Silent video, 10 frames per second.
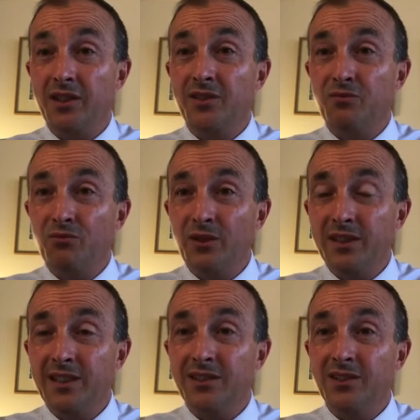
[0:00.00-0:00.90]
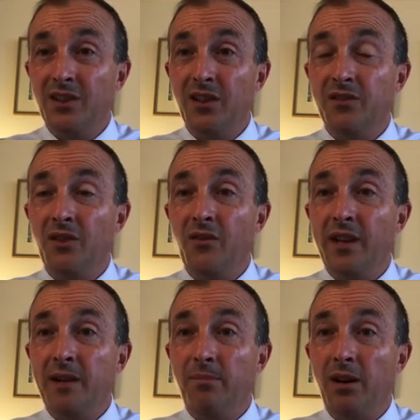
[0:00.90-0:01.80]
is richly deserved on
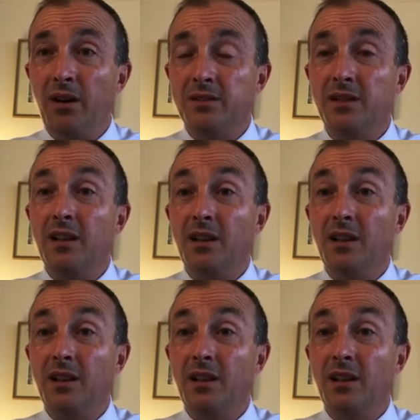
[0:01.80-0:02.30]
their part.